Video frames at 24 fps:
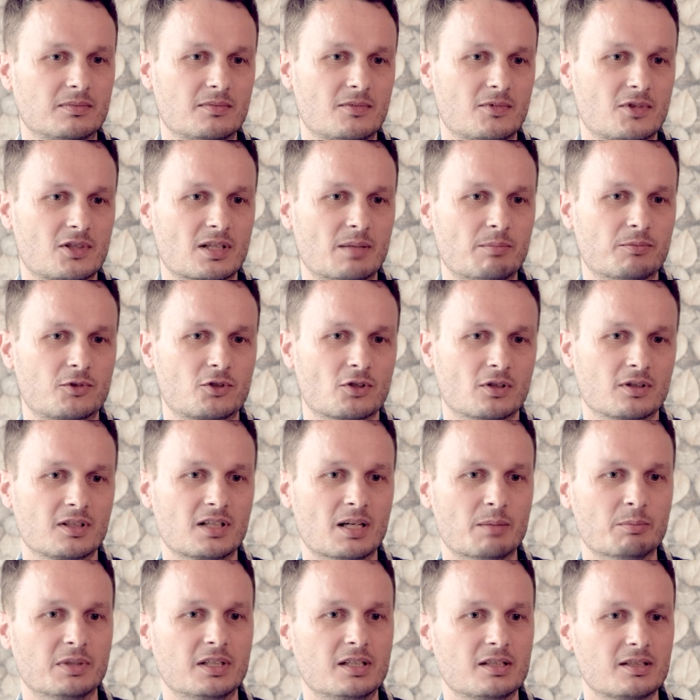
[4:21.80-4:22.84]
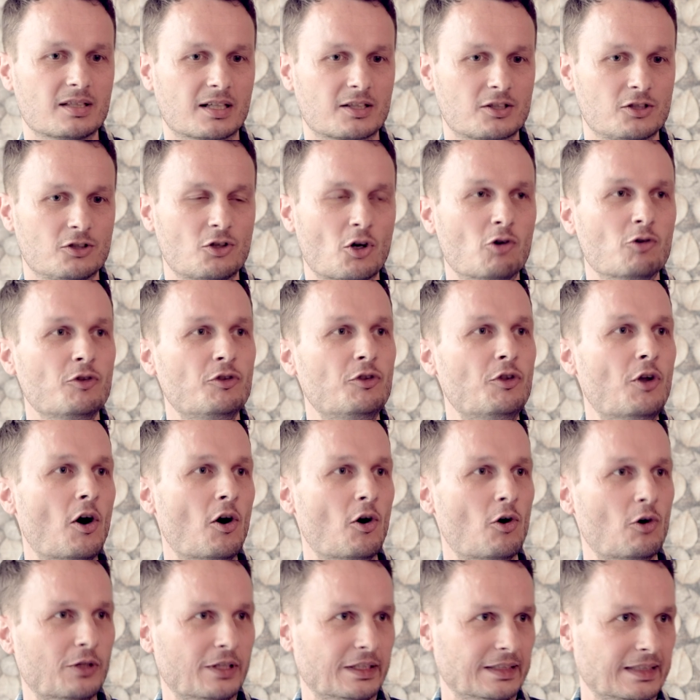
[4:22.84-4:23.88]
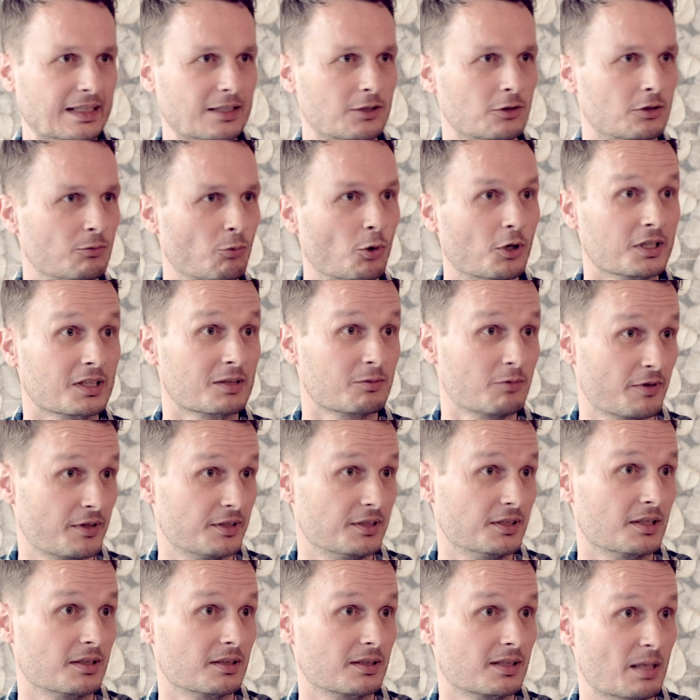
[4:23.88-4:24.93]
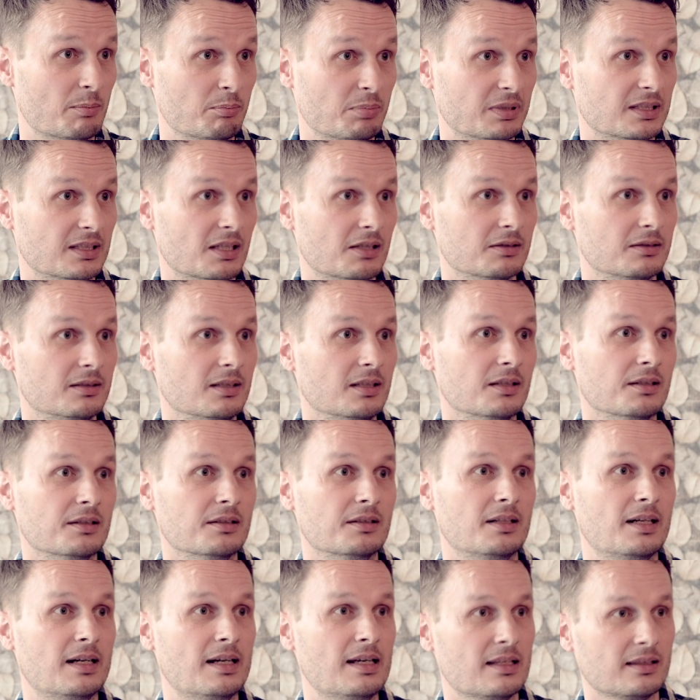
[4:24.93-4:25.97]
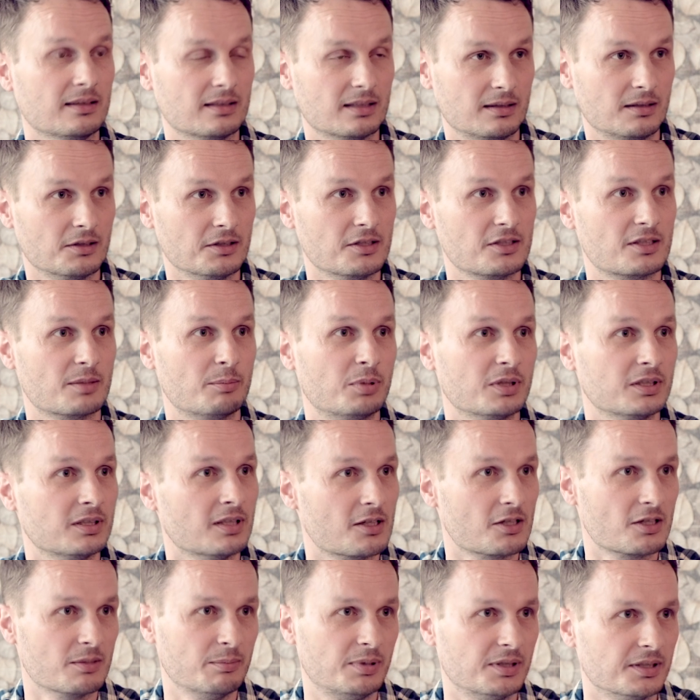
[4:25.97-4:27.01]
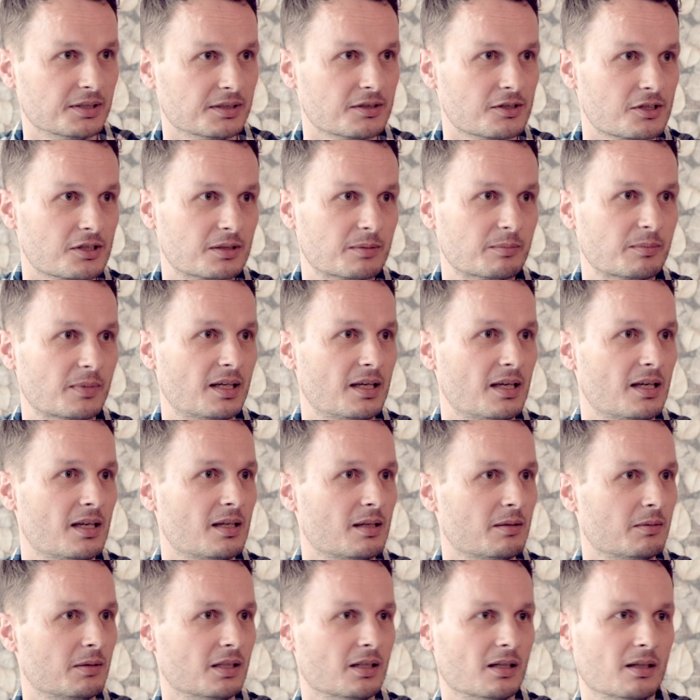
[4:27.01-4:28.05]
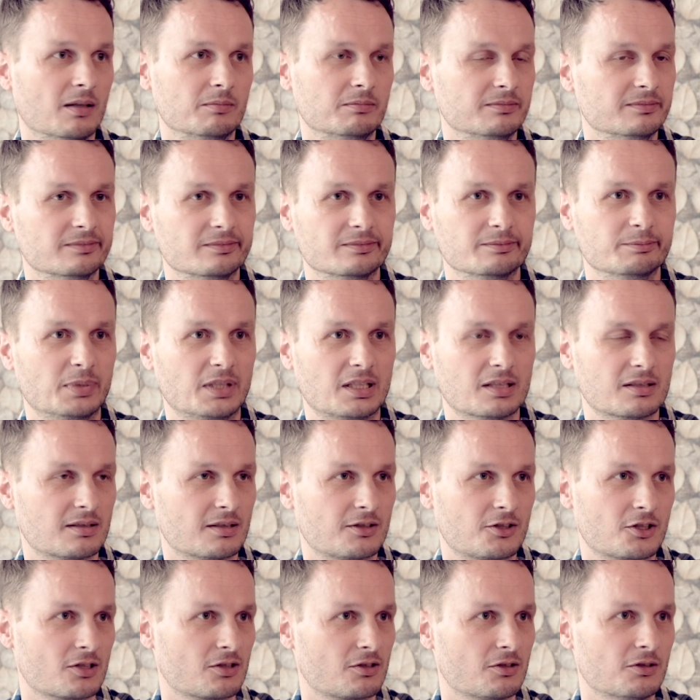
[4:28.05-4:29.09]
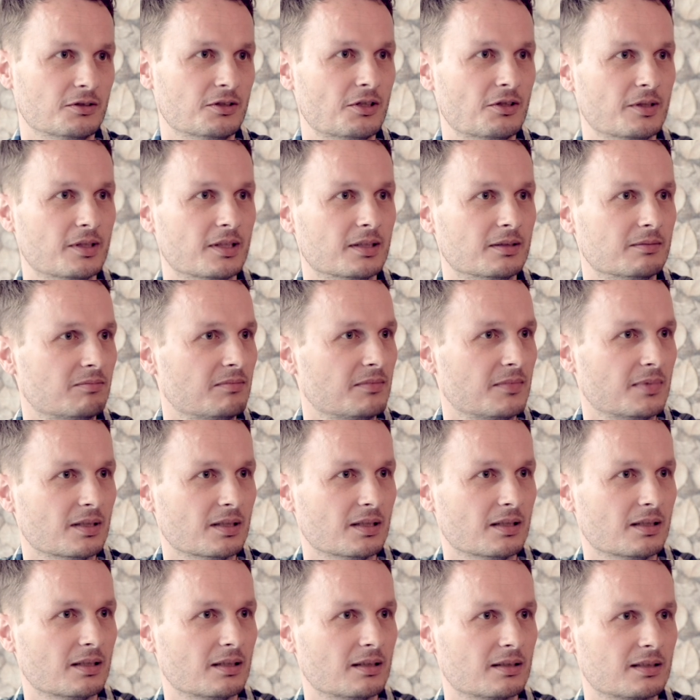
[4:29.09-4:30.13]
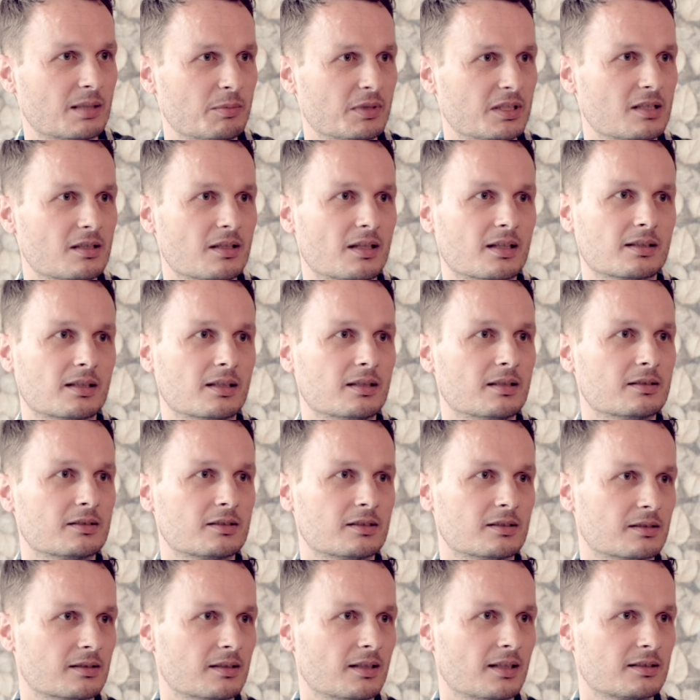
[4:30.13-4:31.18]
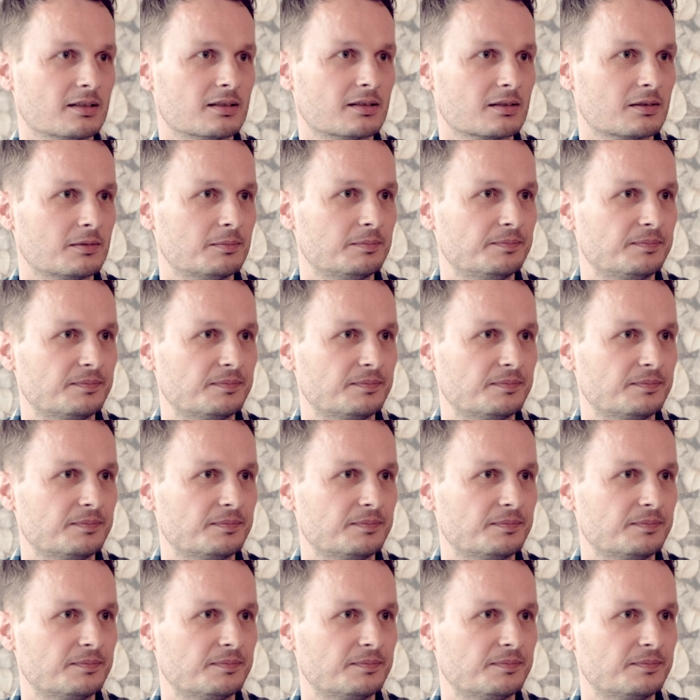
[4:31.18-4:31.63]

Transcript: certain companies actually don't know that they could work with another company out there, that there is a potential partnership, because they just don't know that companies like that exist.